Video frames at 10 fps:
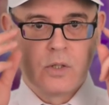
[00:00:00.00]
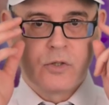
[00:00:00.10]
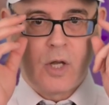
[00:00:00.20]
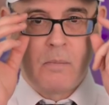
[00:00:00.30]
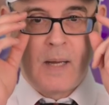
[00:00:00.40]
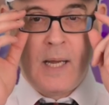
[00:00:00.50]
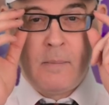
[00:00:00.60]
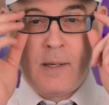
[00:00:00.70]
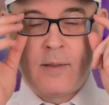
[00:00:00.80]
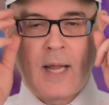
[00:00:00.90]
So
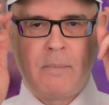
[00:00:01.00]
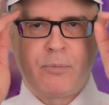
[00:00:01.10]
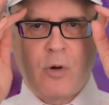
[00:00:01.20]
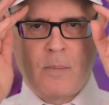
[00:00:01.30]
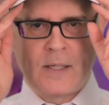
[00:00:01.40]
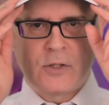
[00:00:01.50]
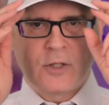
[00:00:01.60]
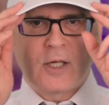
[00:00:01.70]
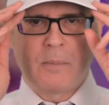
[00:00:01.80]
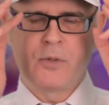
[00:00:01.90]
maybe they promise
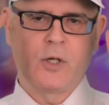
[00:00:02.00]
to come